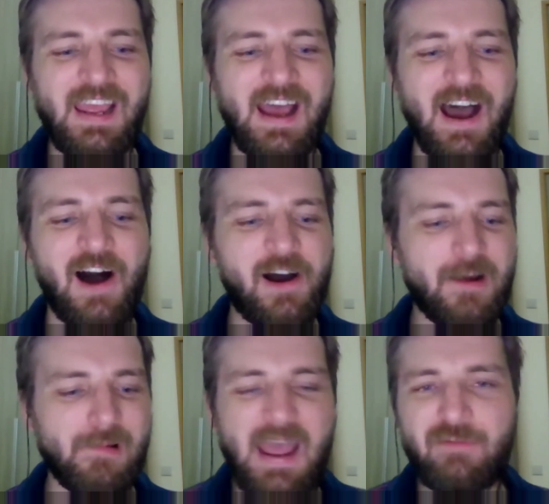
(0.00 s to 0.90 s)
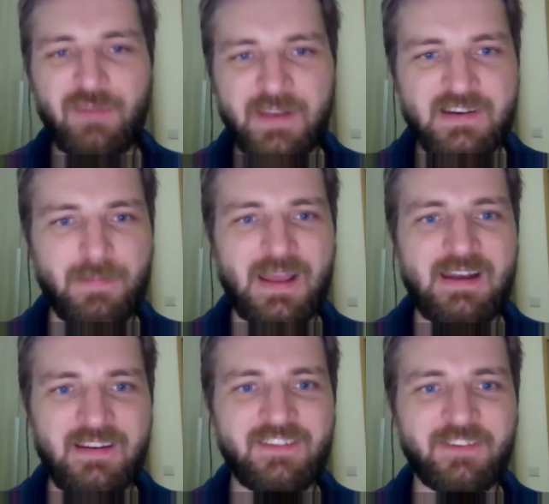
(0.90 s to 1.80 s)
are heavily
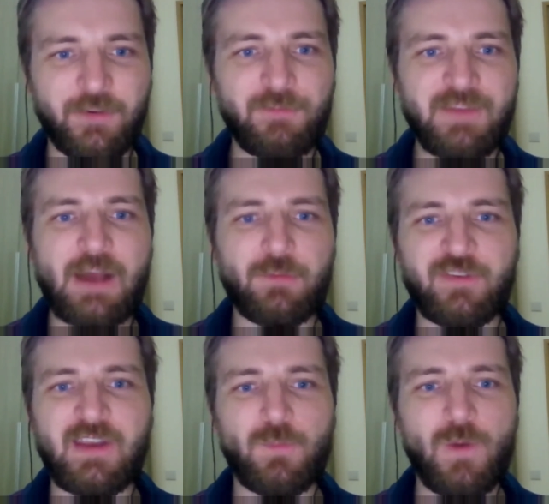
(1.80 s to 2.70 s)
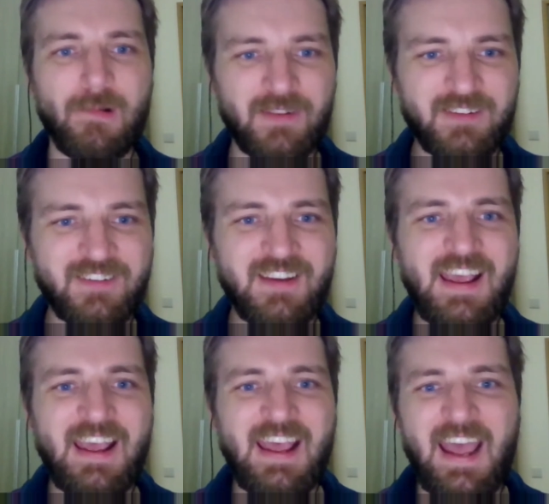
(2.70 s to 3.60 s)
dependent on the outside world.
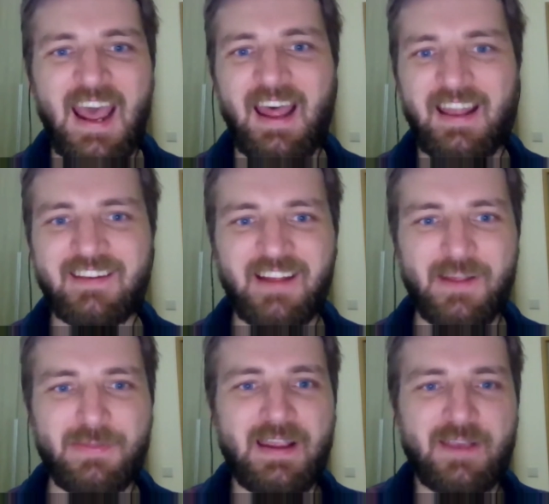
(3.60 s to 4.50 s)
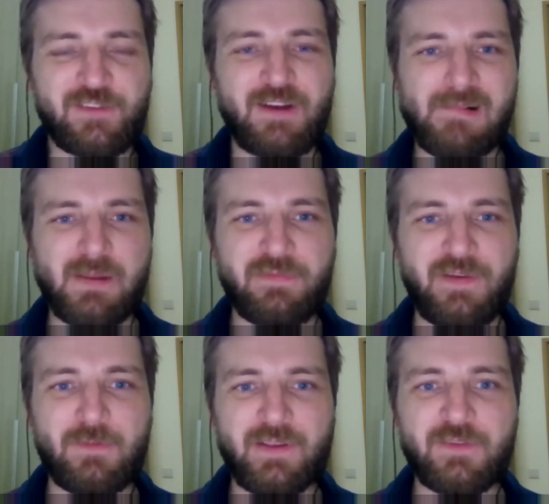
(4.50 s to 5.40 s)
And I think as startup
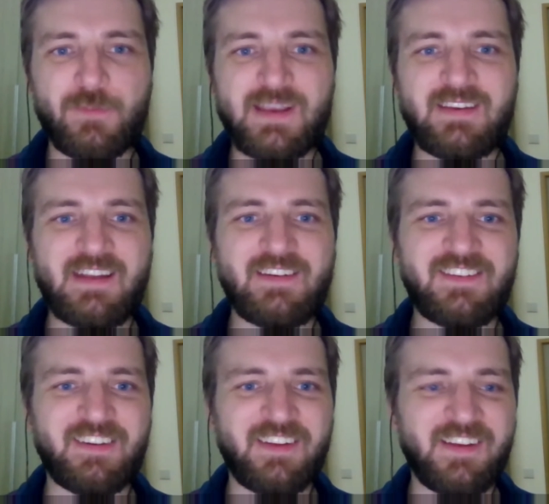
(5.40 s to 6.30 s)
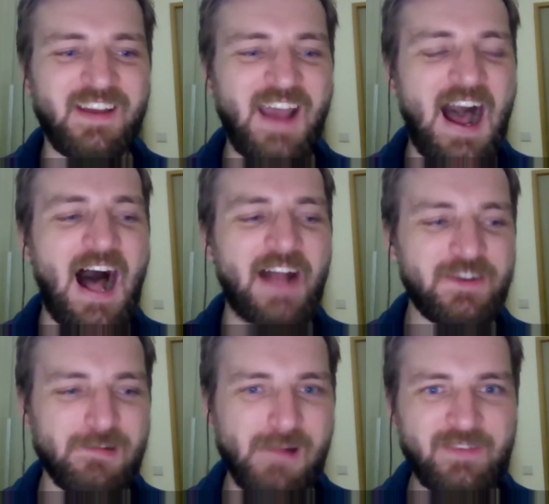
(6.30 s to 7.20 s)
founders, we tend to
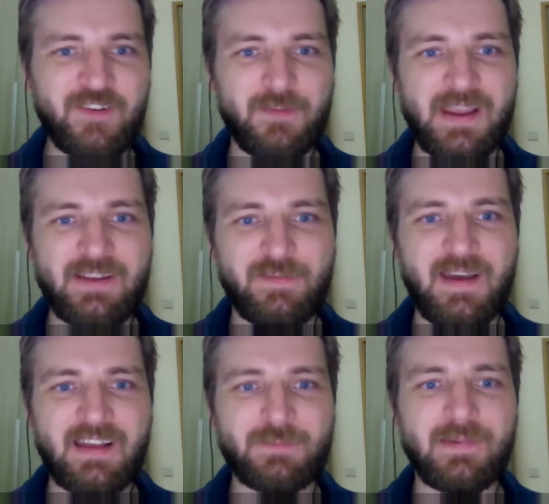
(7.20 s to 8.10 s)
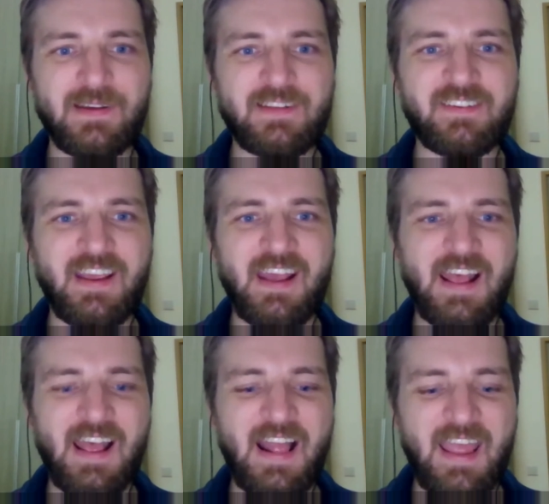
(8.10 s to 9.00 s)
underestimate that. But
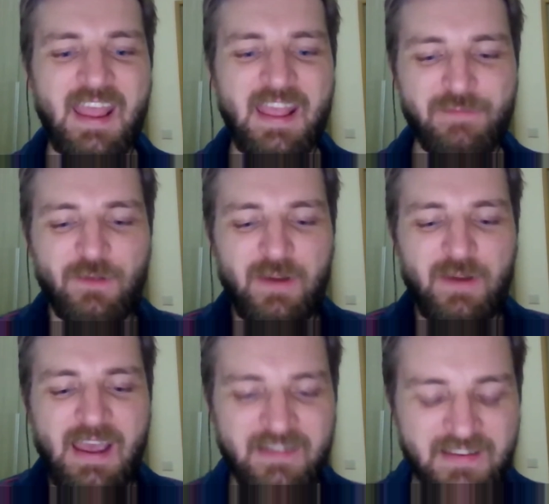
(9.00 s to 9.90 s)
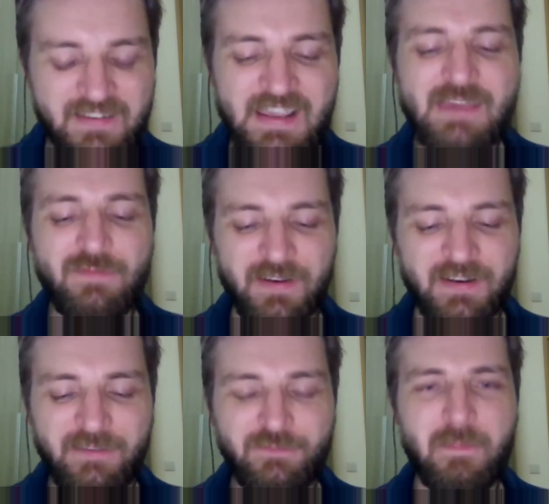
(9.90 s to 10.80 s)
if you look at it, even
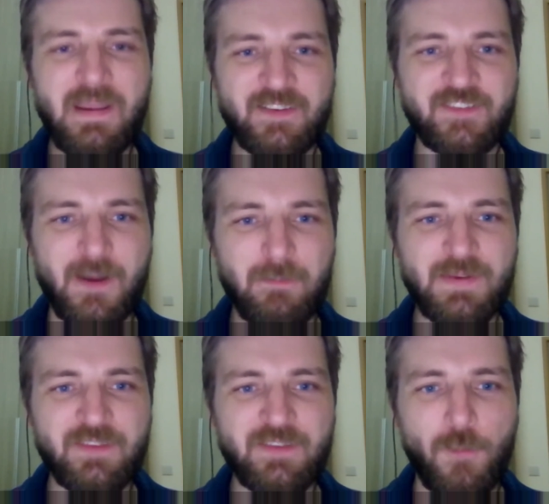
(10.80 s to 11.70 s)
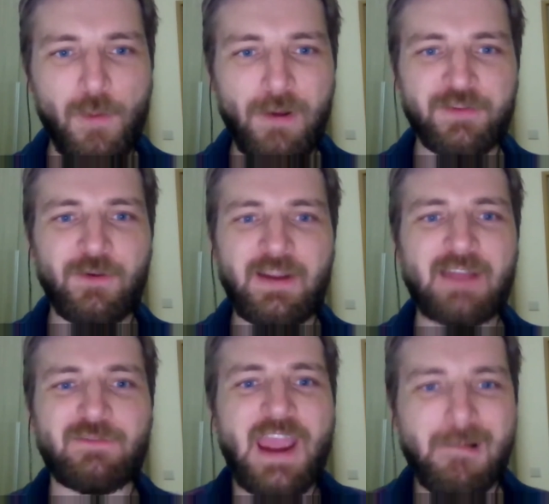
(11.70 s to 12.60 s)
the biggest companies in the world, you look
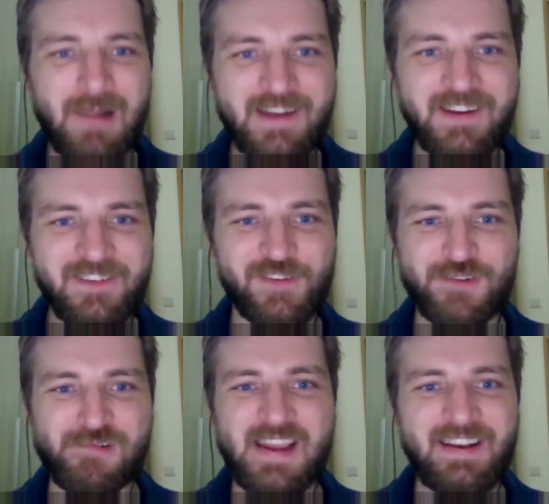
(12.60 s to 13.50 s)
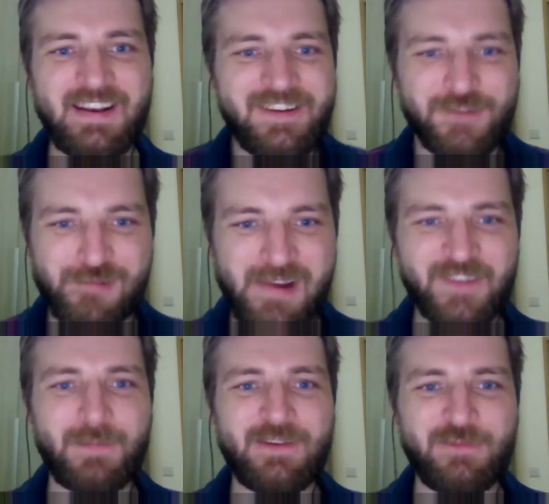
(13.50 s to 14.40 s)
at the airline industry, an industry I
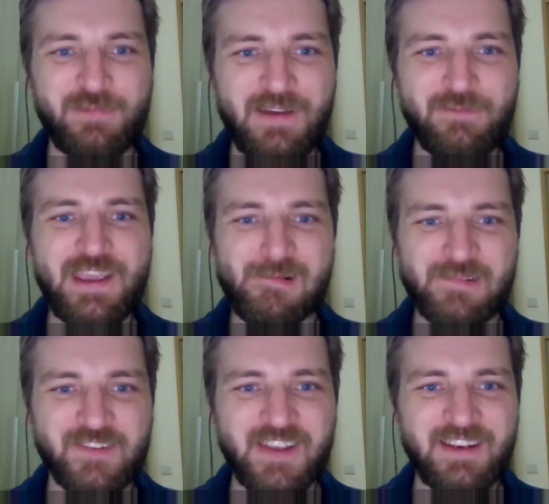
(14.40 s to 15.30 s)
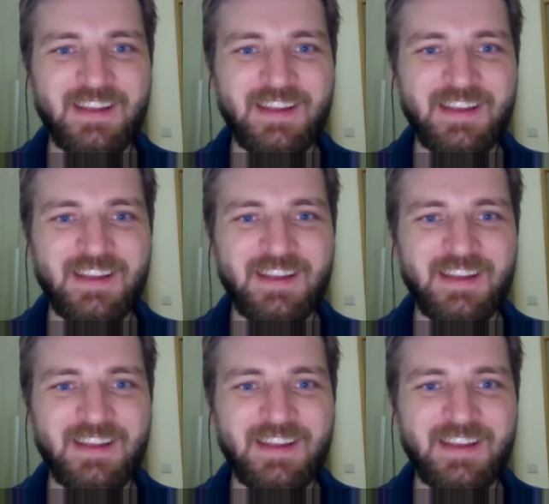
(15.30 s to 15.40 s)
spent 5 years in,